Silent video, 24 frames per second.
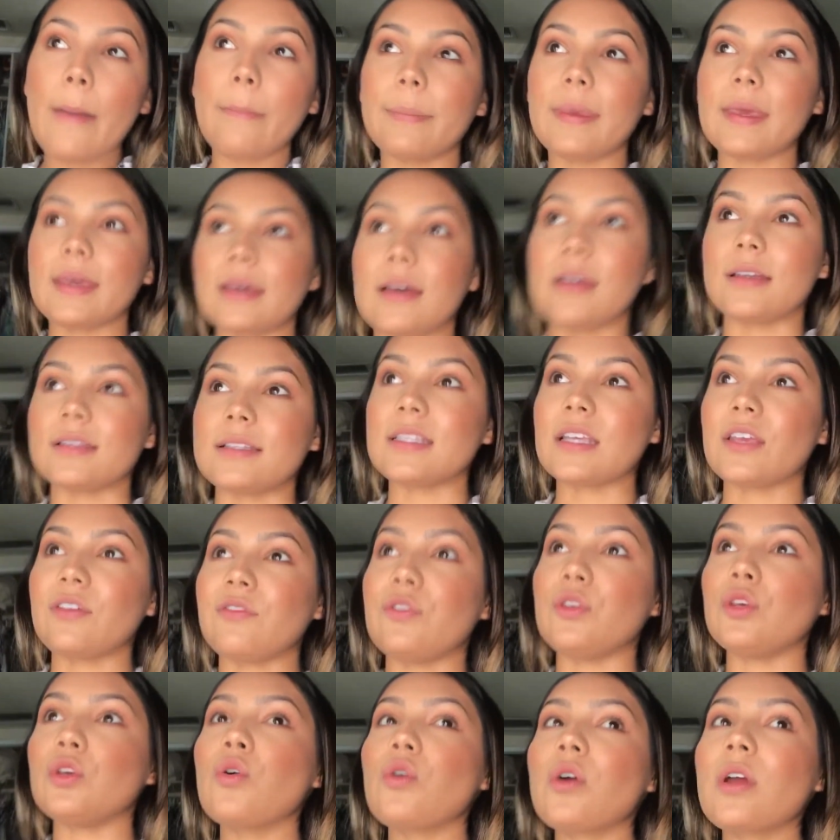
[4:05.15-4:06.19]
Because if
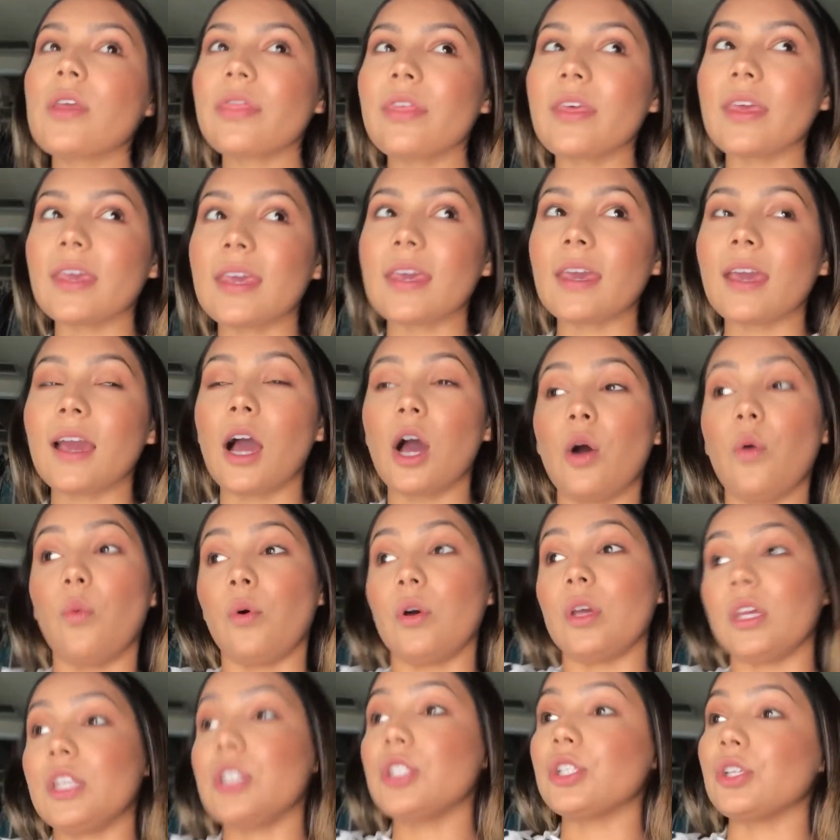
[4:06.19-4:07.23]
you're thinking, oh,
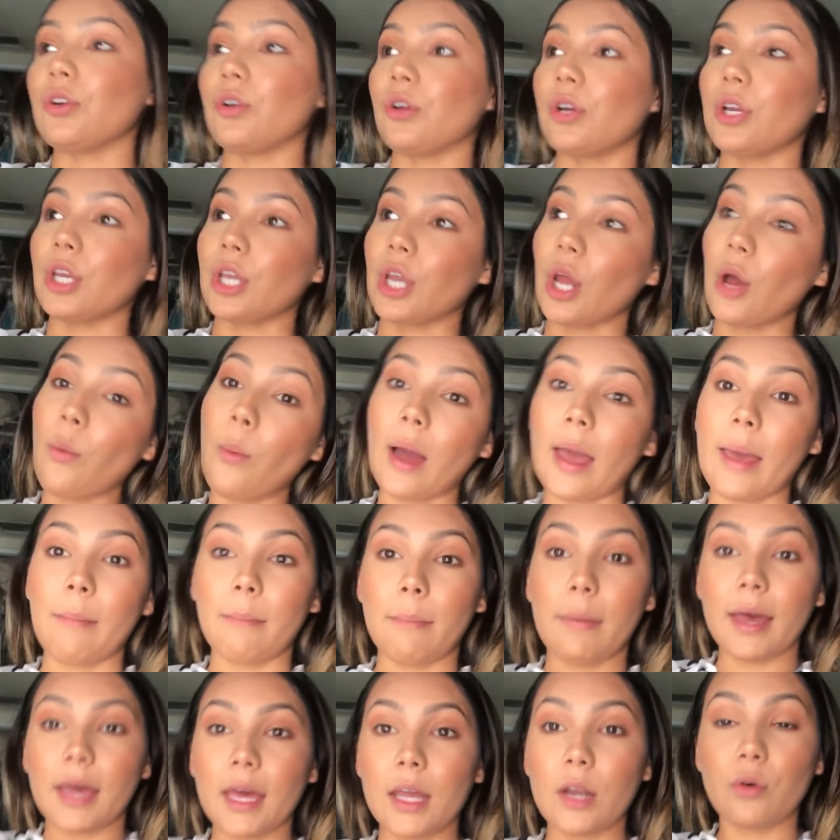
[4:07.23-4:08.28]
well, he should already know why
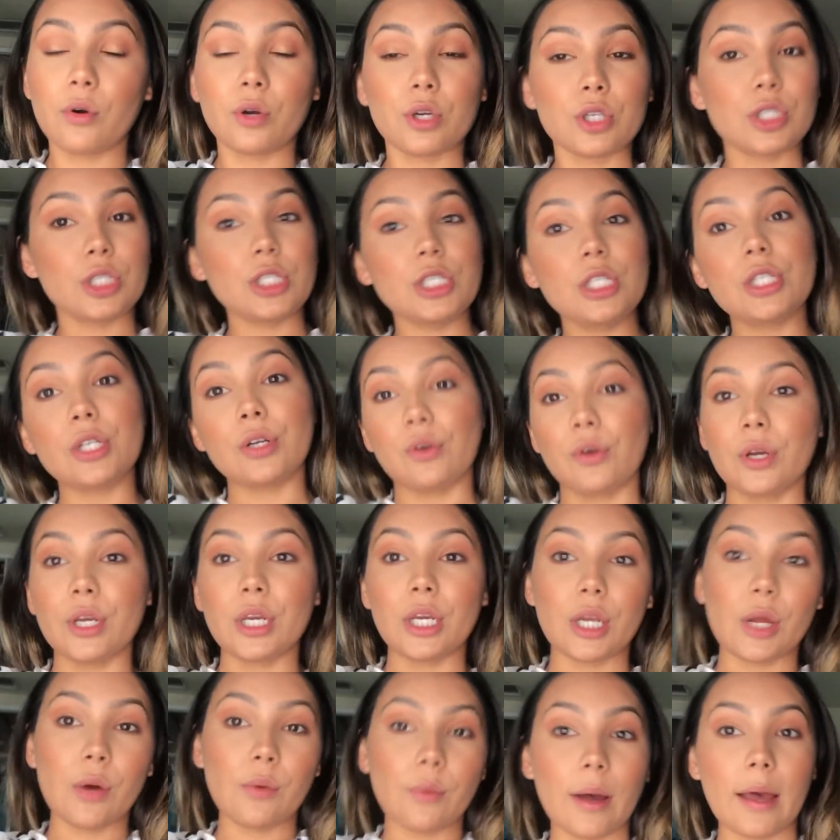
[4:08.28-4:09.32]
I'm mad, or she should
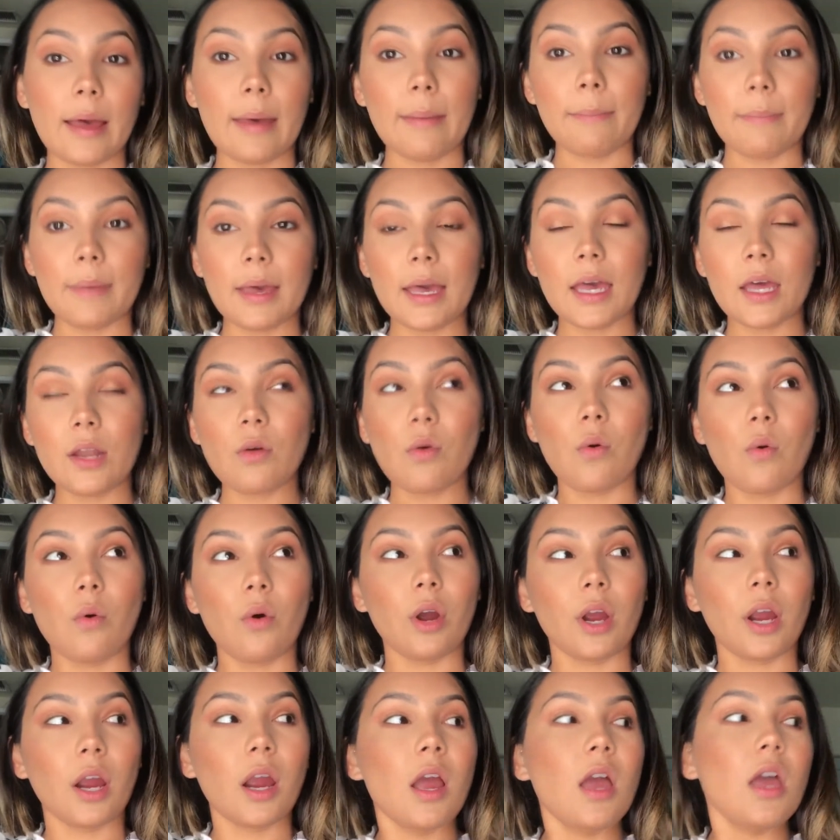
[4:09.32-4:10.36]
already know why I'm mad,
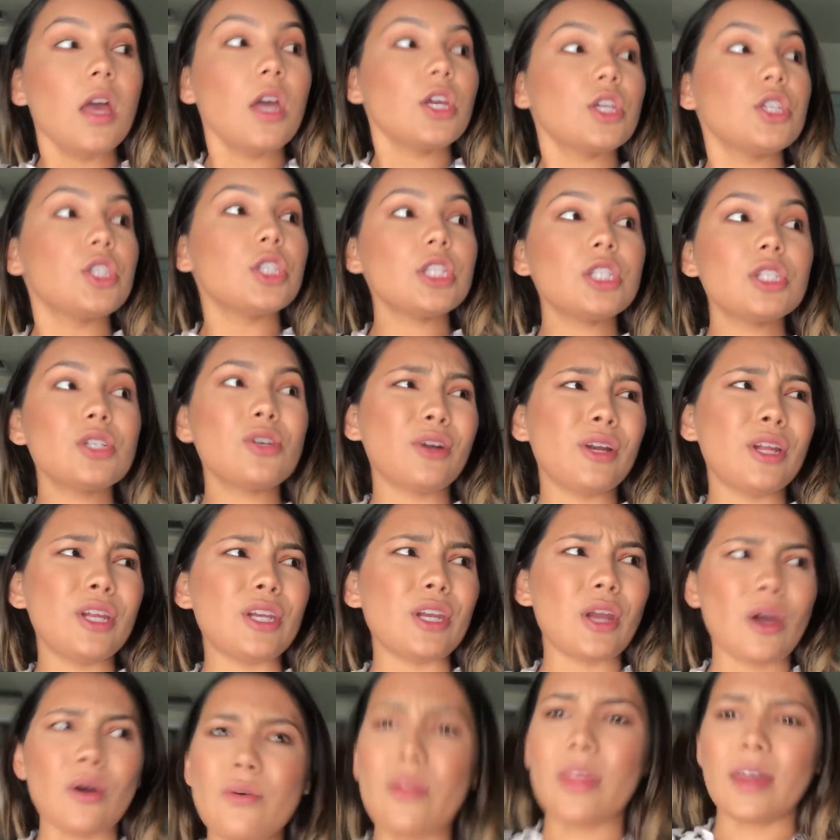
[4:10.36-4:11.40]
or she should already
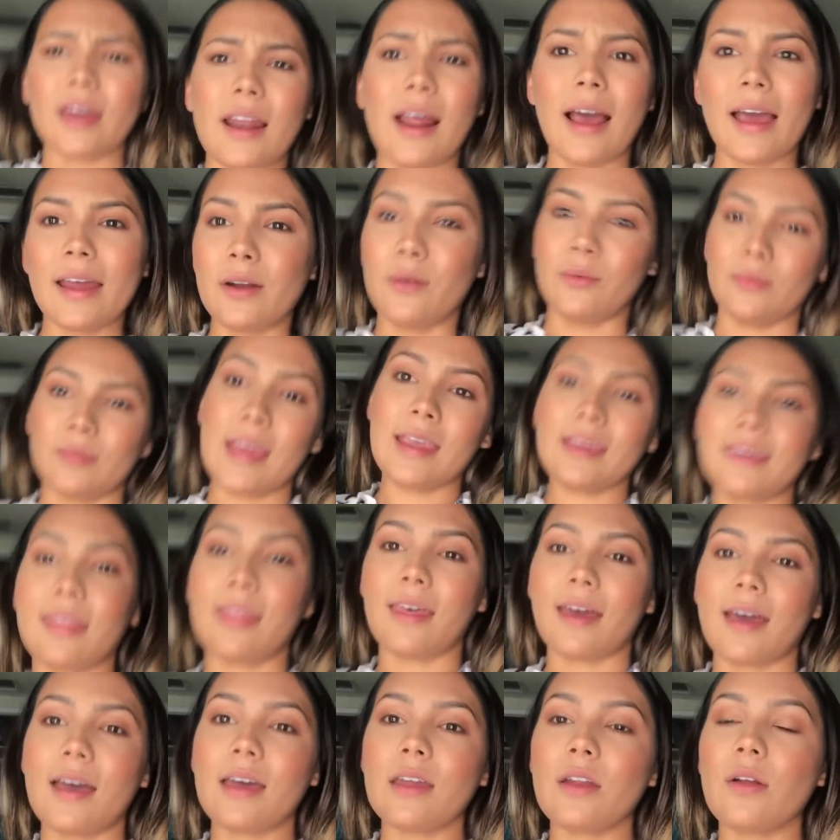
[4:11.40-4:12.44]
know that I don't like
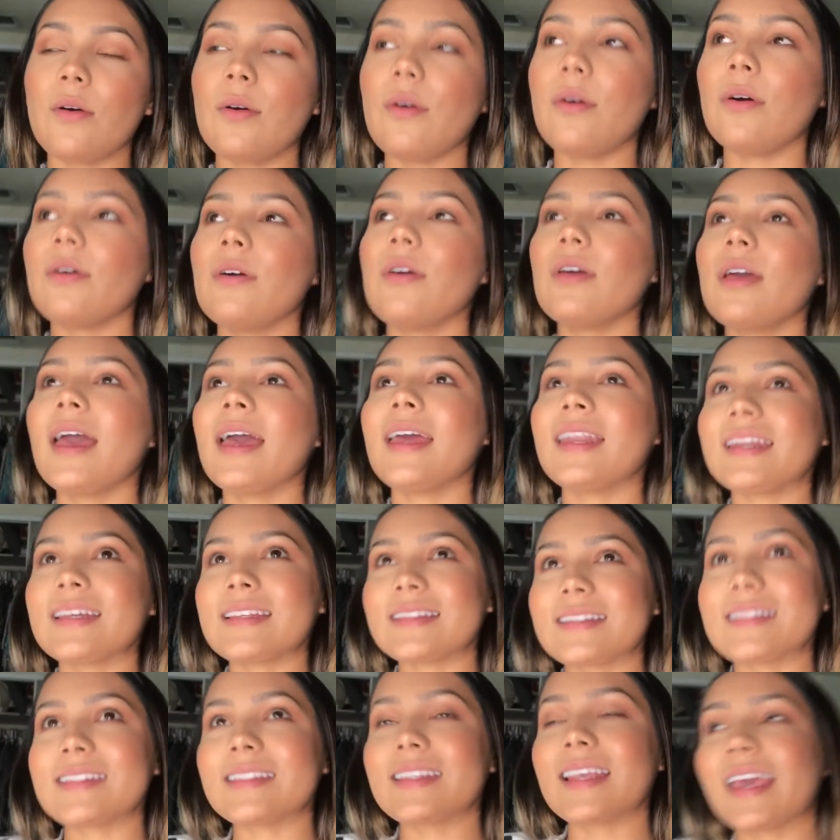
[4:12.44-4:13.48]
that, and
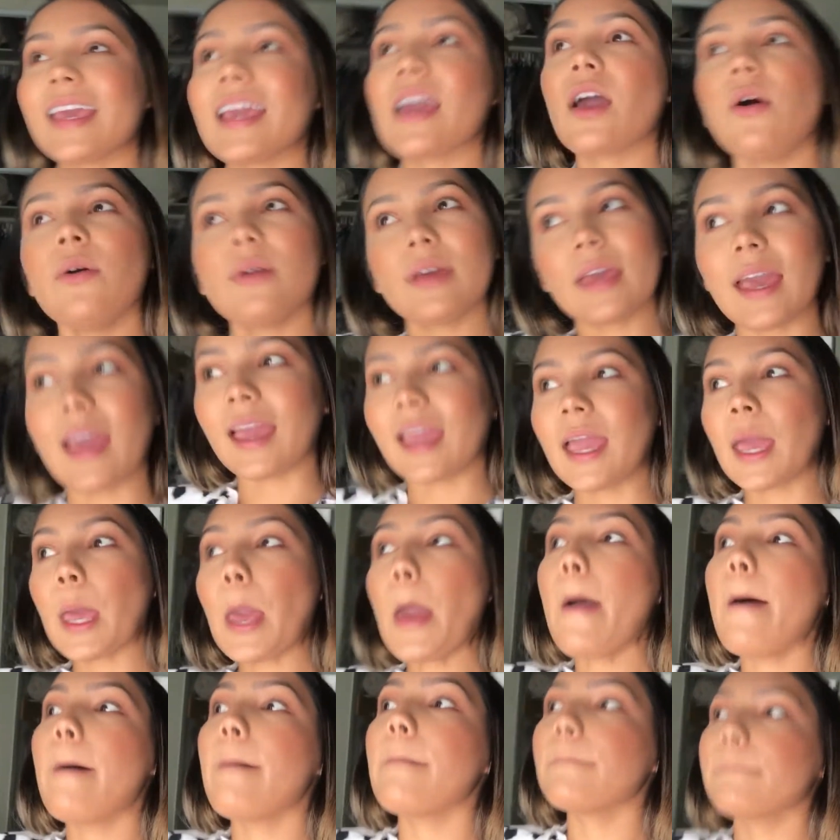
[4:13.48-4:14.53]
it's like, okay,
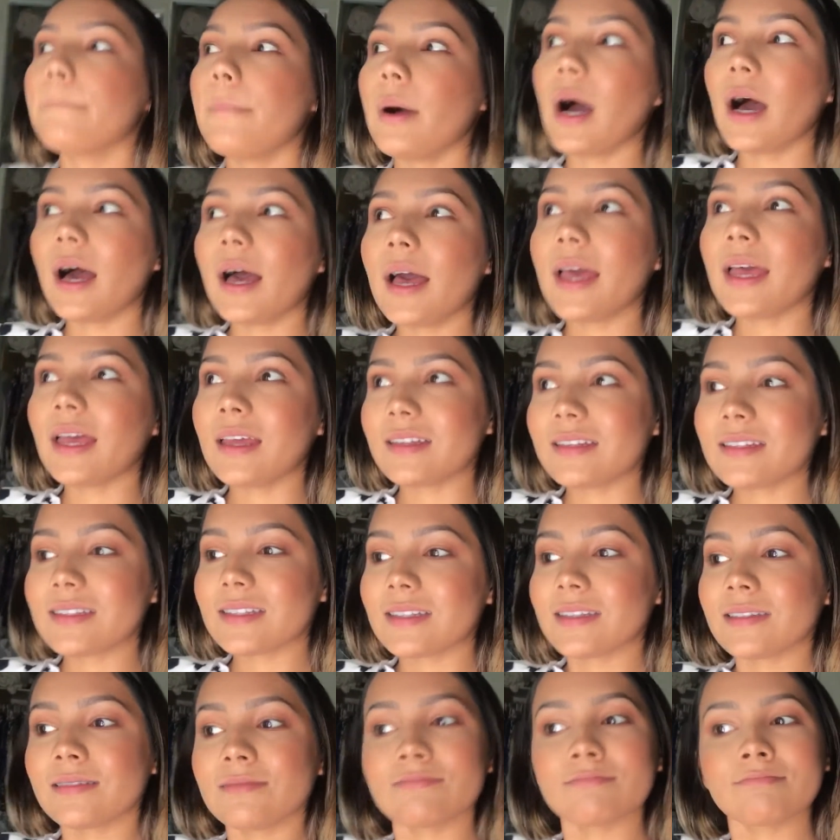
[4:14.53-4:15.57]

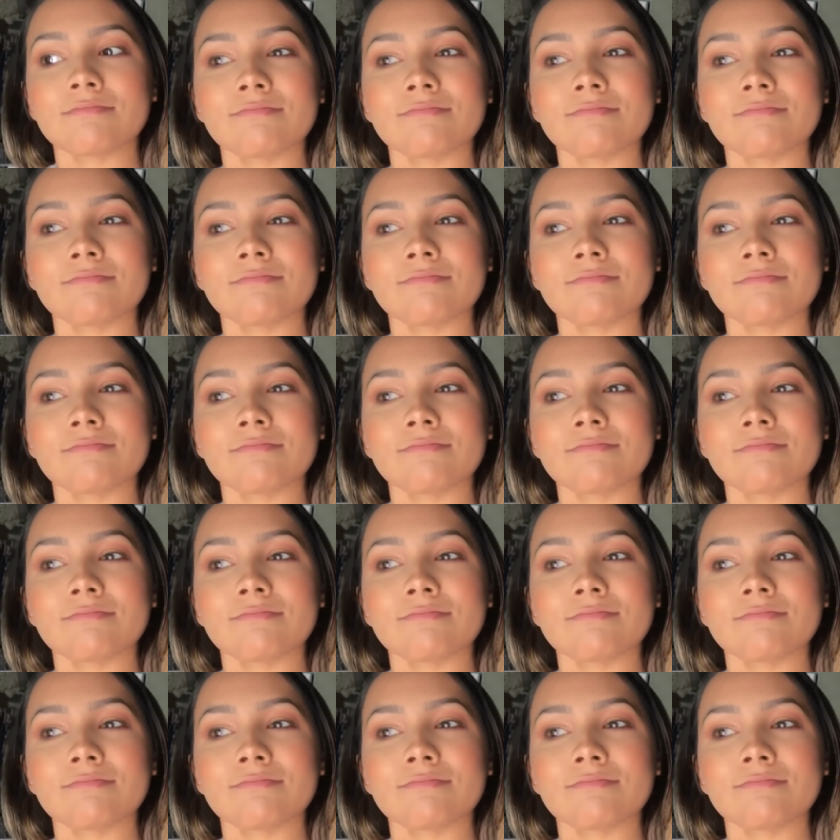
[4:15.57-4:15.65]
but